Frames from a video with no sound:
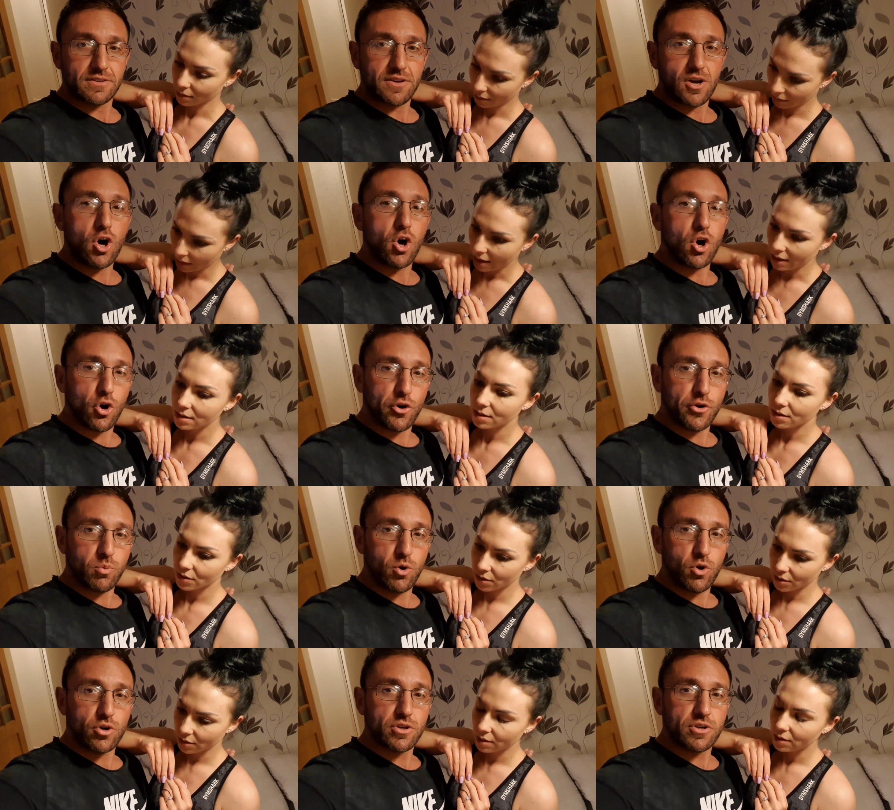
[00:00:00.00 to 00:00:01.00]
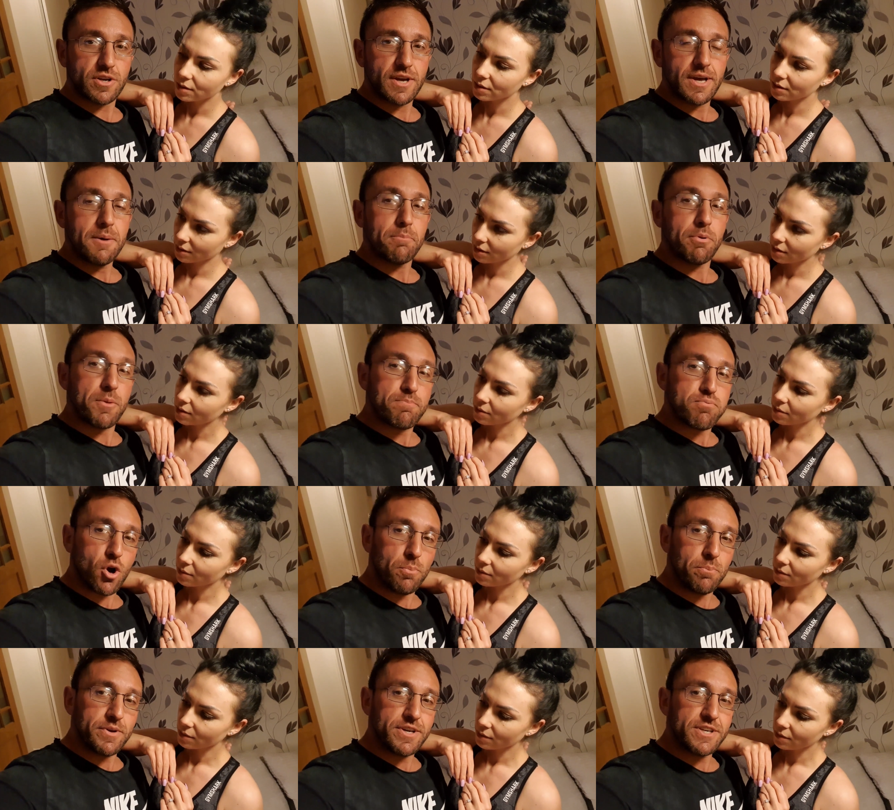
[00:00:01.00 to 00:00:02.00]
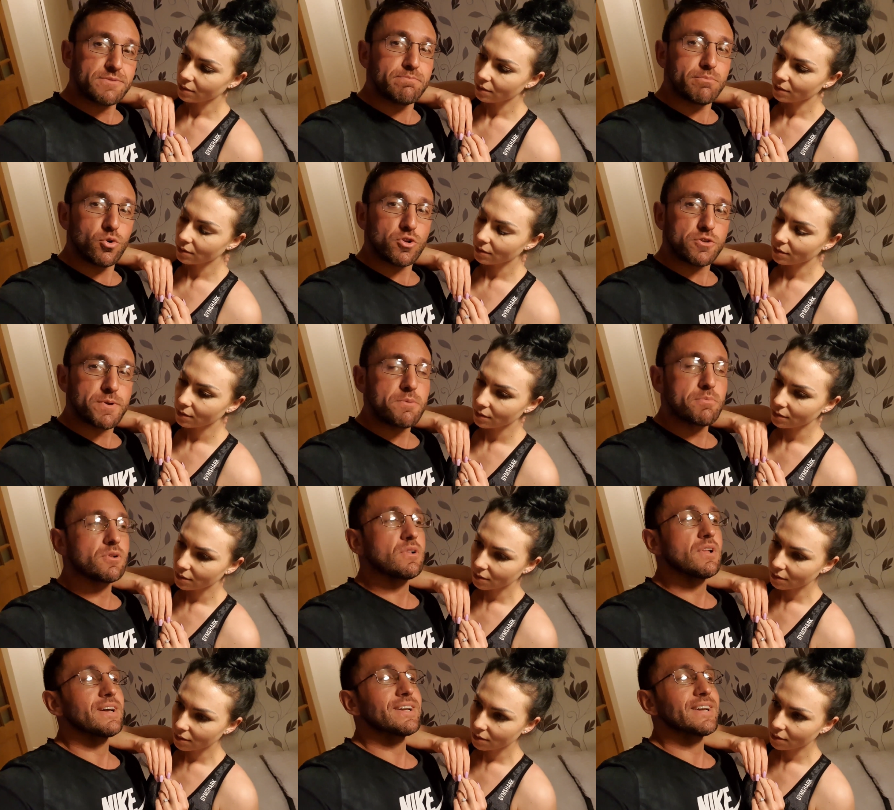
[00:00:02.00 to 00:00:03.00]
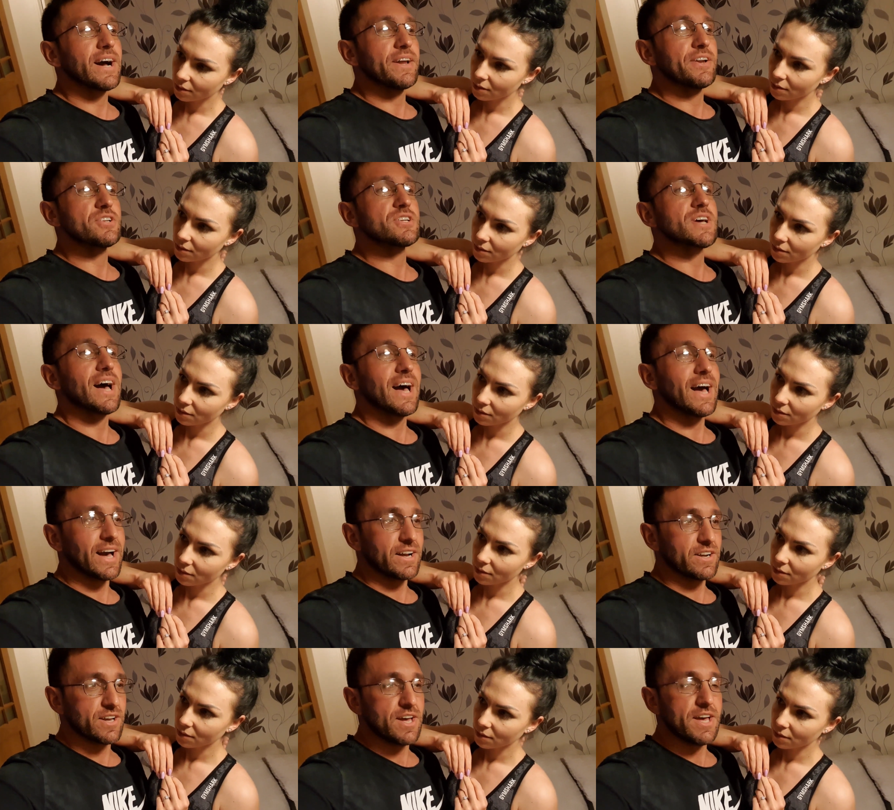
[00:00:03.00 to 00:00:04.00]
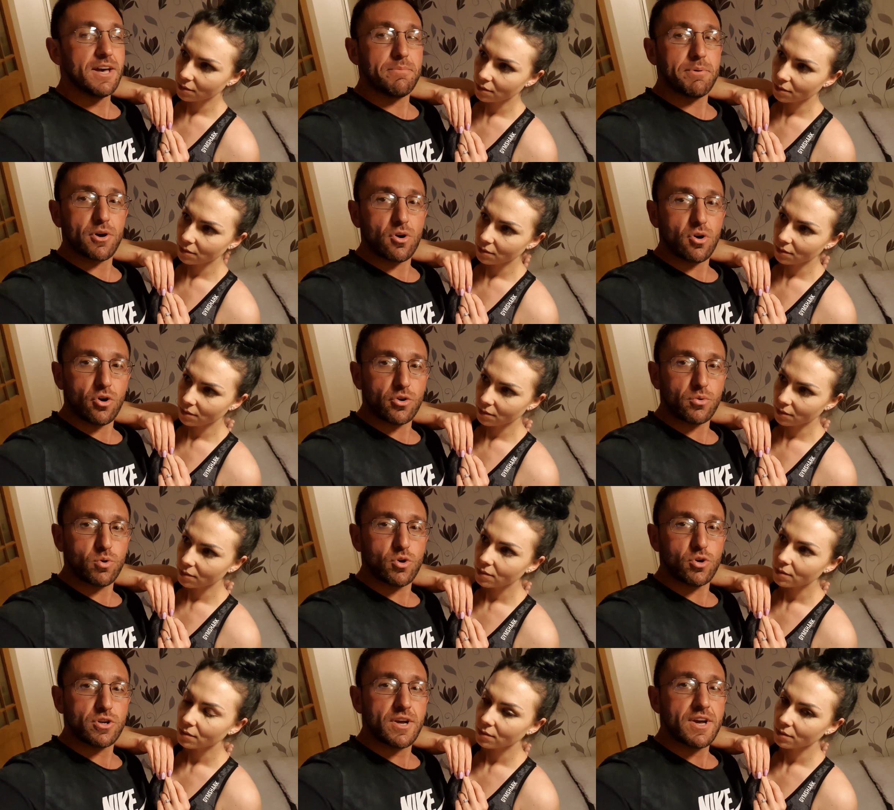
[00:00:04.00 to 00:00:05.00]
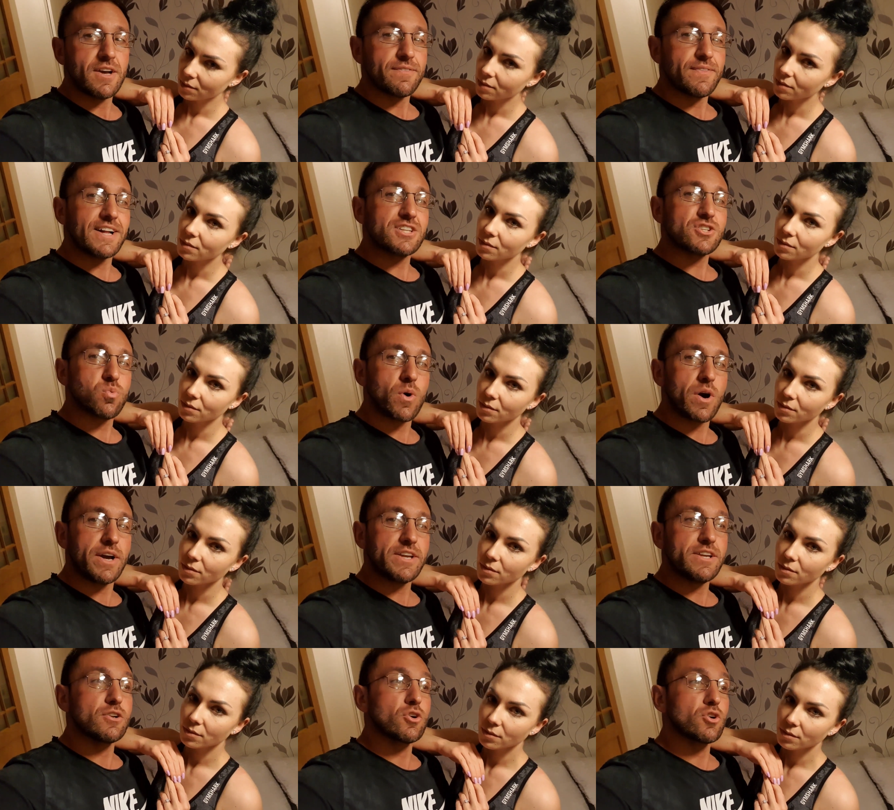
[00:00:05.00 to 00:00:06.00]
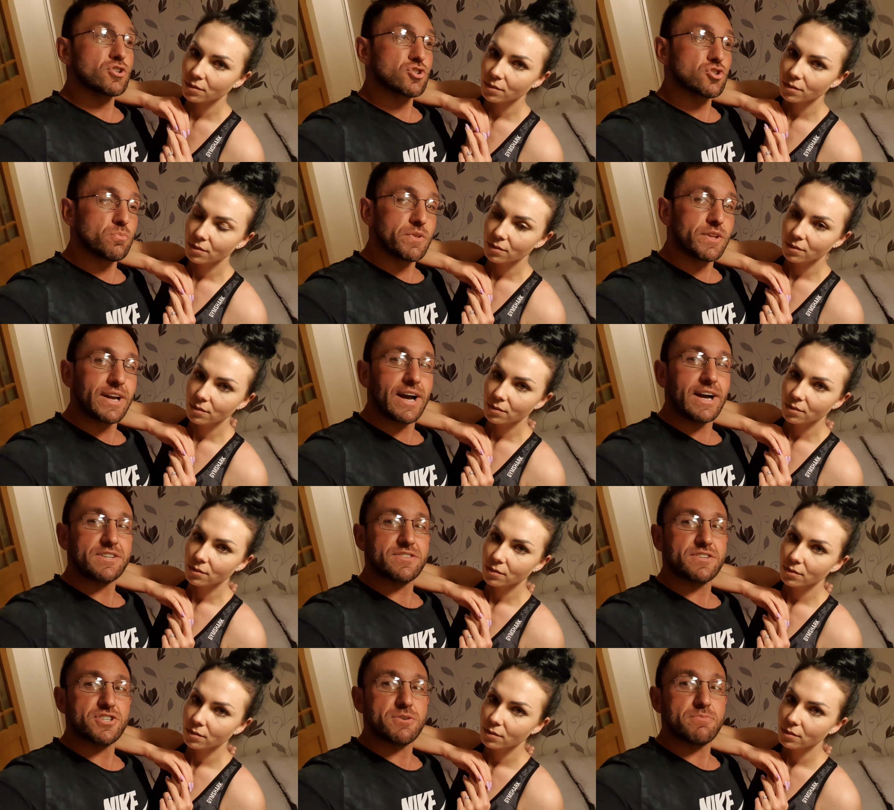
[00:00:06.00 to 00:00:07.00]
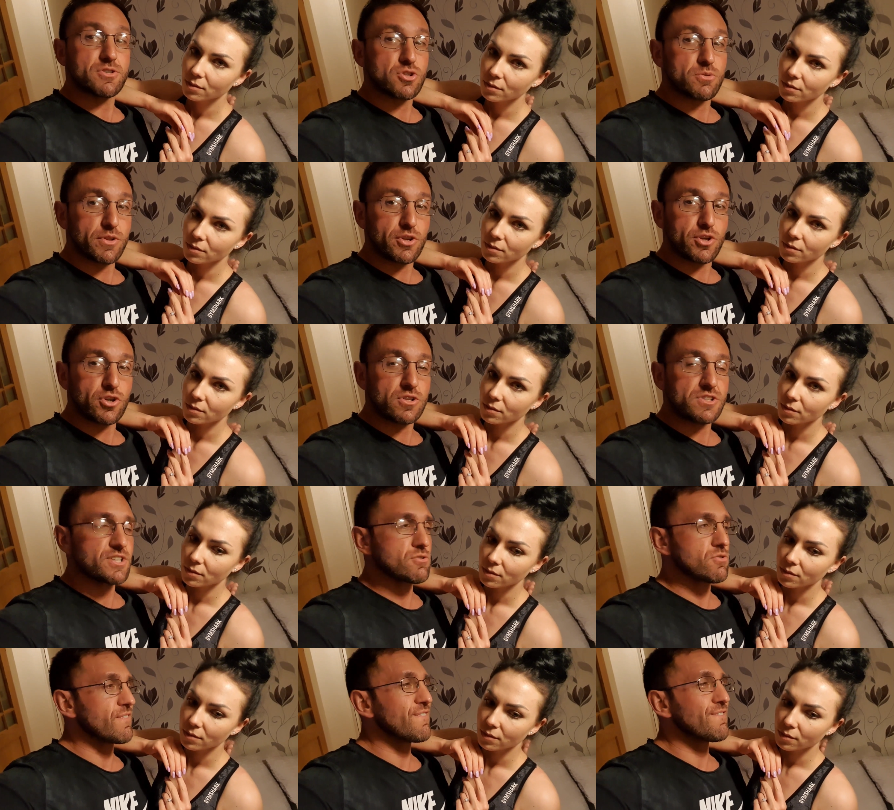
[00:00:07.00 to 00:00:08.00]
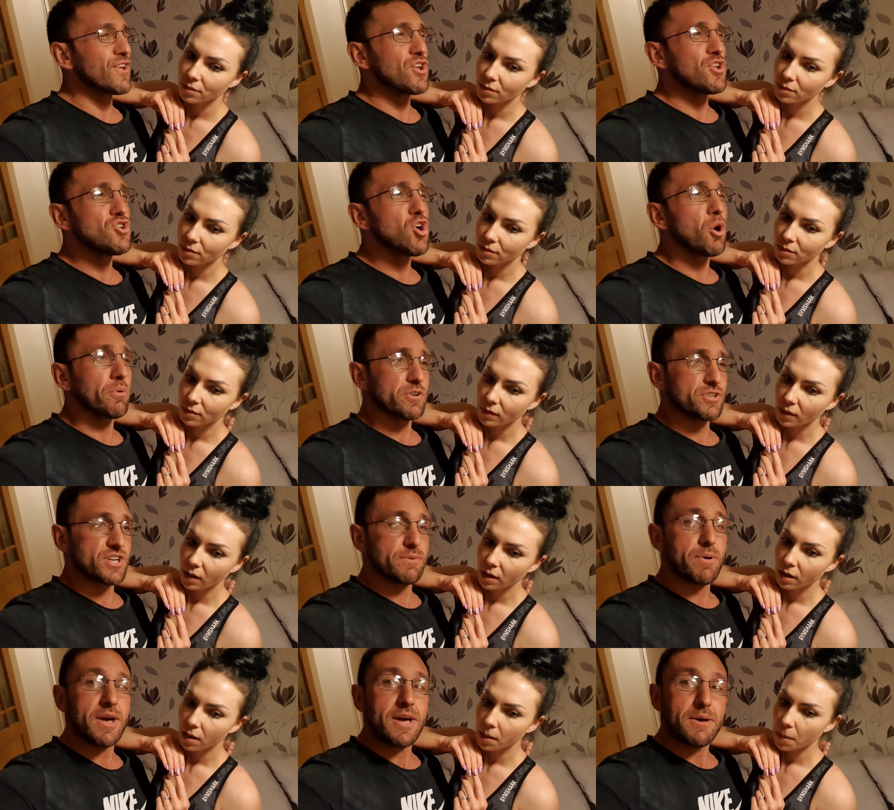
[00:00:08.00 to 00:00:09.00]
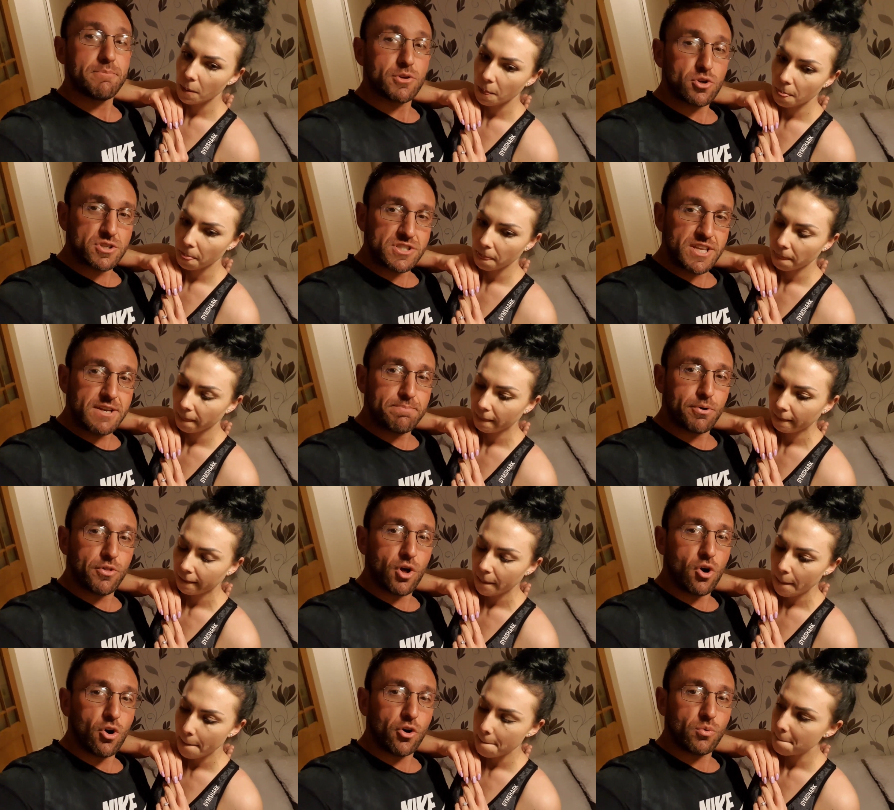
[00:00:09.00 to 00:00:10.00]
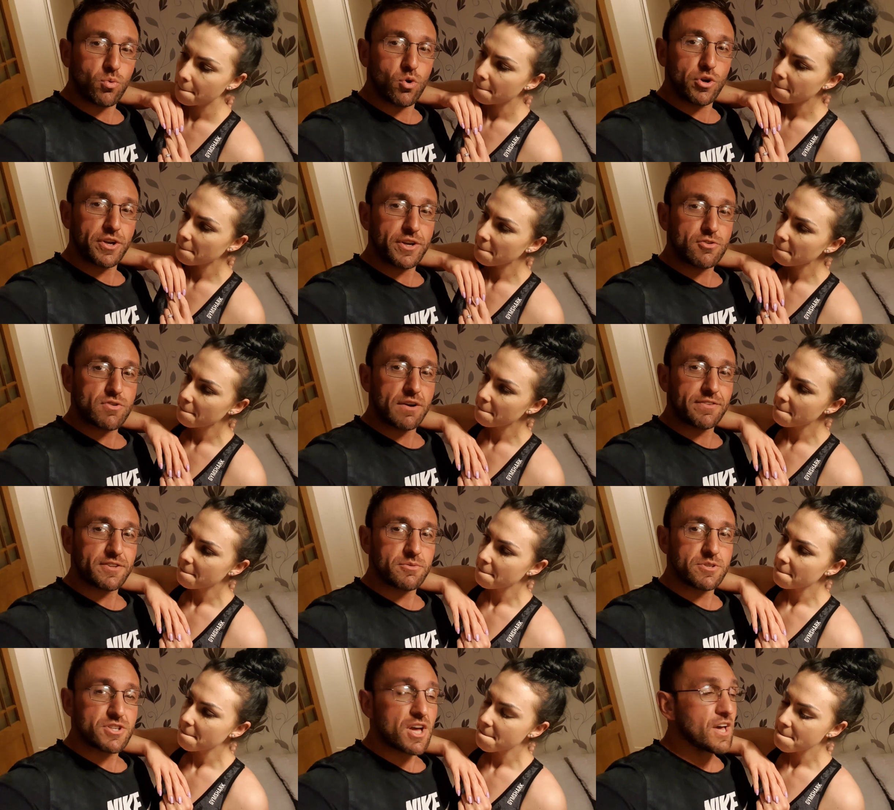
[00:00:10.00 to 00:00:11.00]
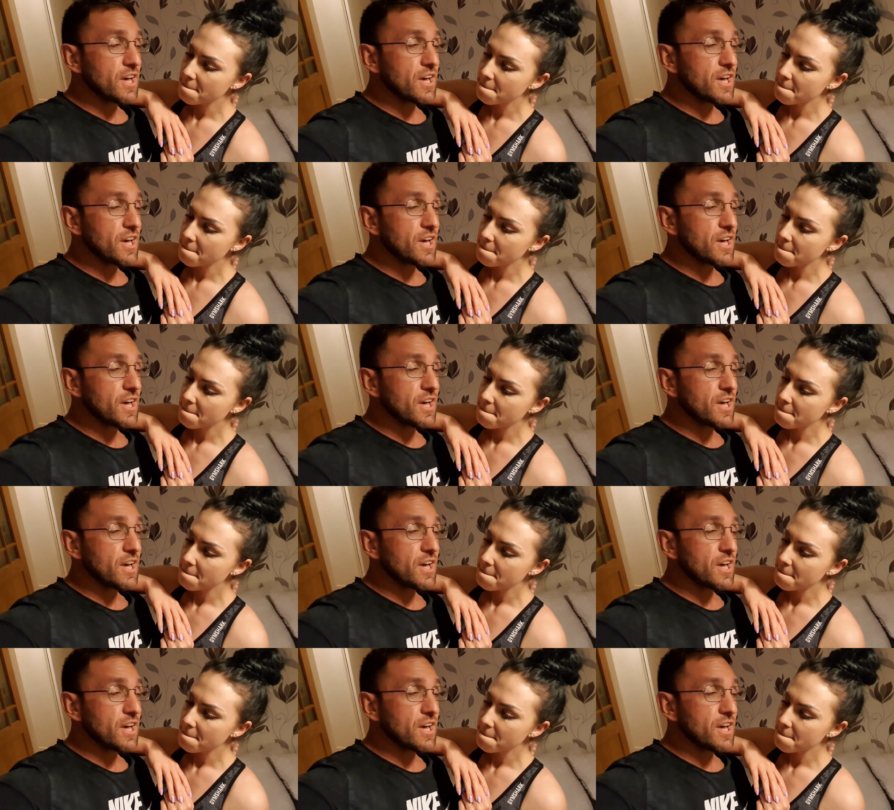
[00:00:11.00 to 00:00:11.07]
Speaker 1: Hard work. But the problem is most people cannot hack a bit of hard work. That's why you look at some of the guys in the gym and some of the girls, they're in phenomenal shape because they put the hard work and the graft into it.